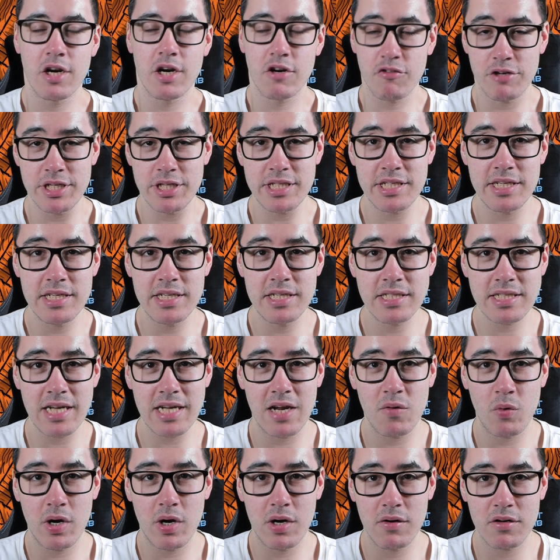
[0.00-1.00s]
Greetings
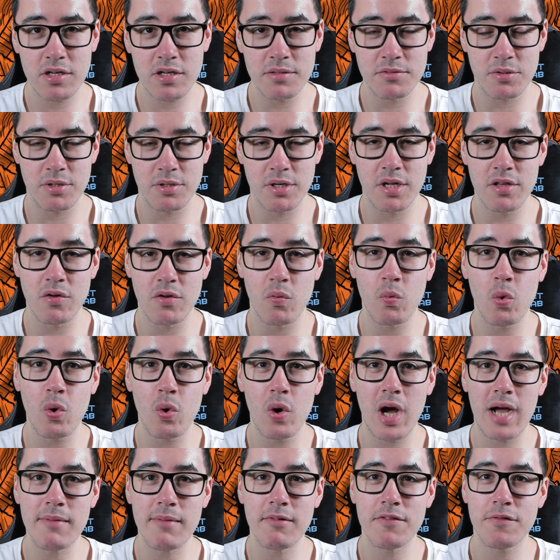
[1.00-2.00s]
and welcome to another
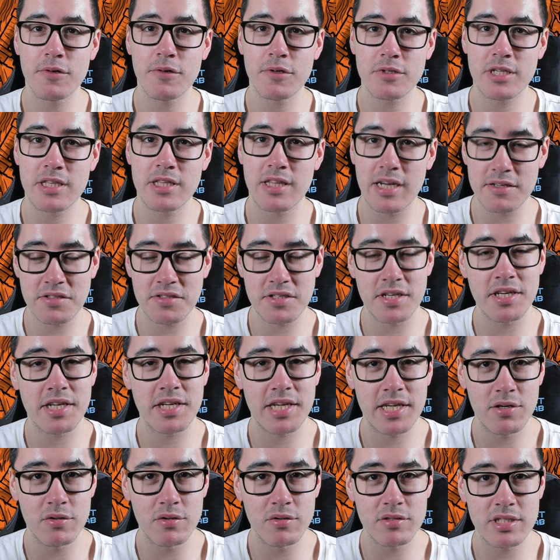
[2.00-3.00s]
Warhammer 40,000
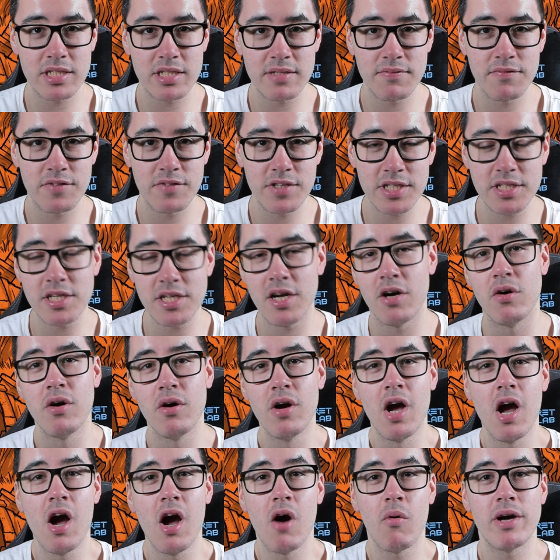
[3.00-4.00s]
Kill Team video,
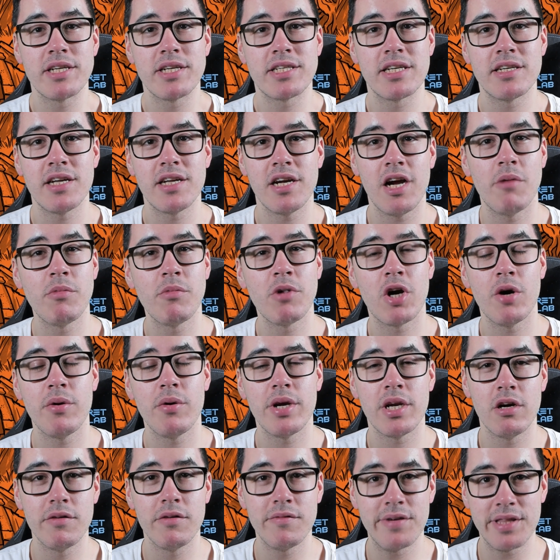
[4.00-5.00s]
where today I'm
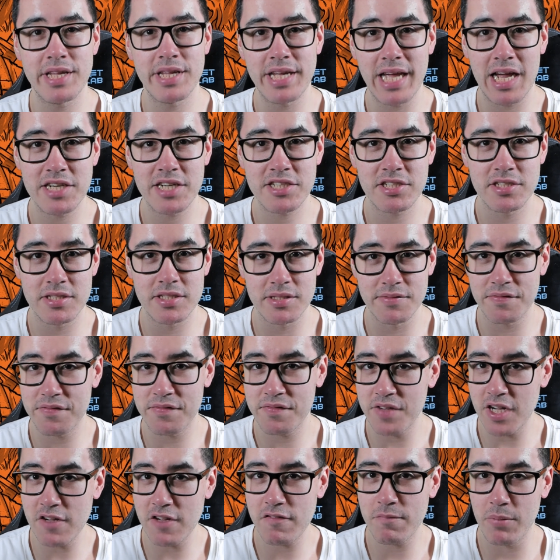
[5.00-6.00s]
going over the Ashes of
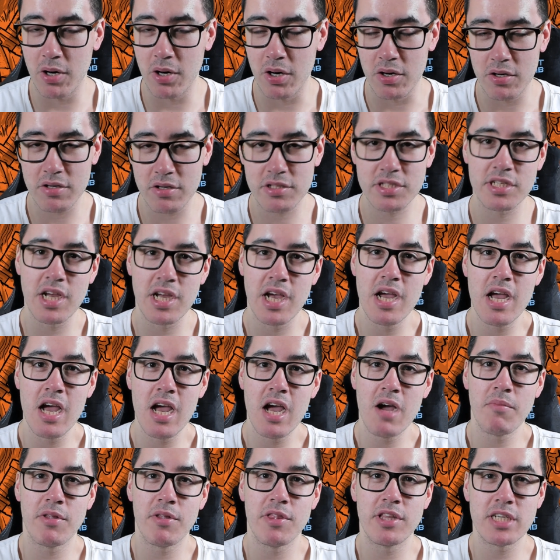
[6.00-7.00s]
Faith box.
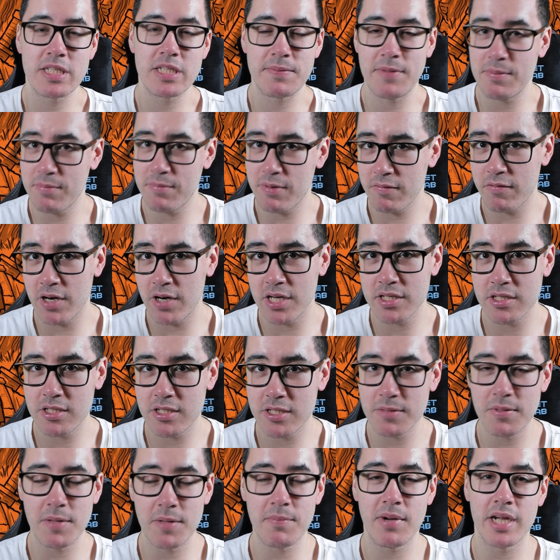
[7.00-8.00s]
But this has been provided
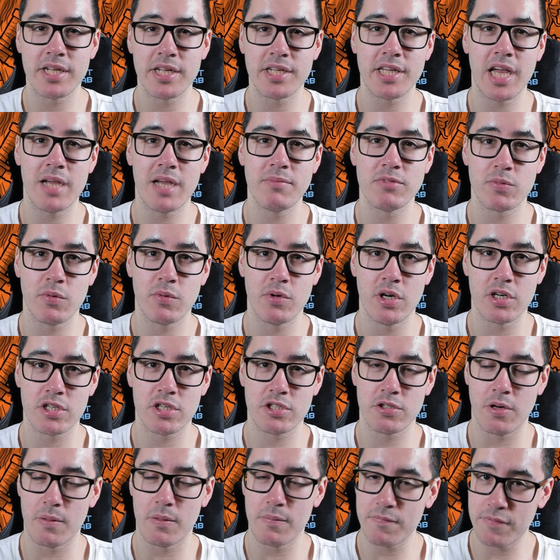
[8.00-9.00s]
to me by Games
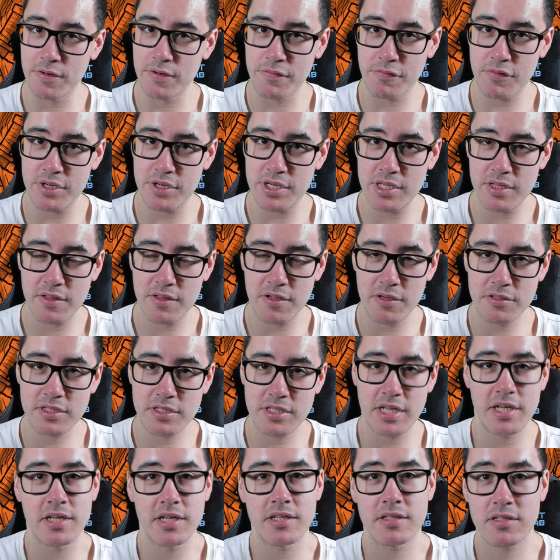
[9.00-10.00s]
Workshop for free, so
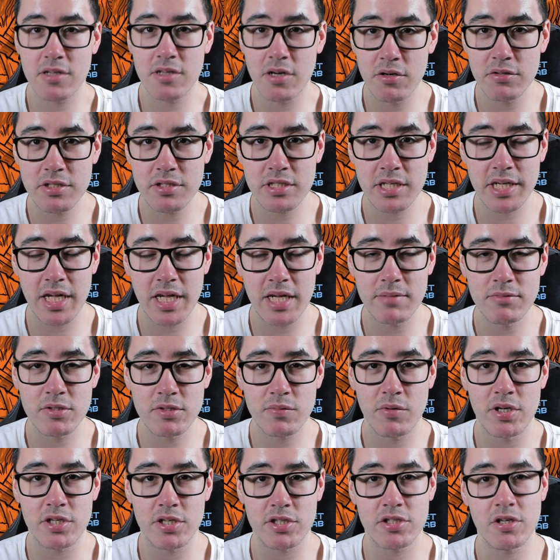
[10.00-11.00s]
thanks goes to Games
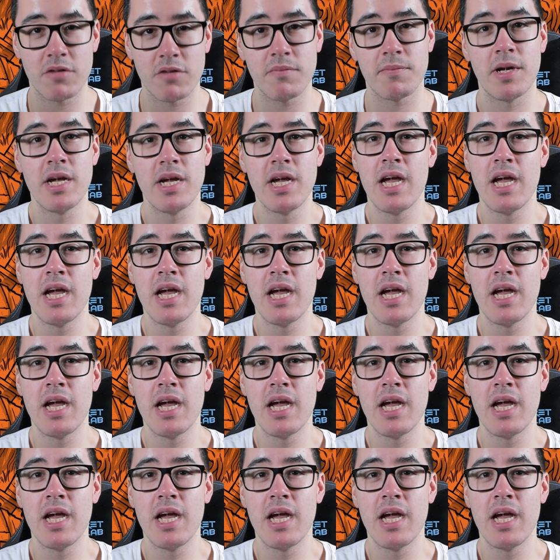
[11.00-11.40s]
Workshop.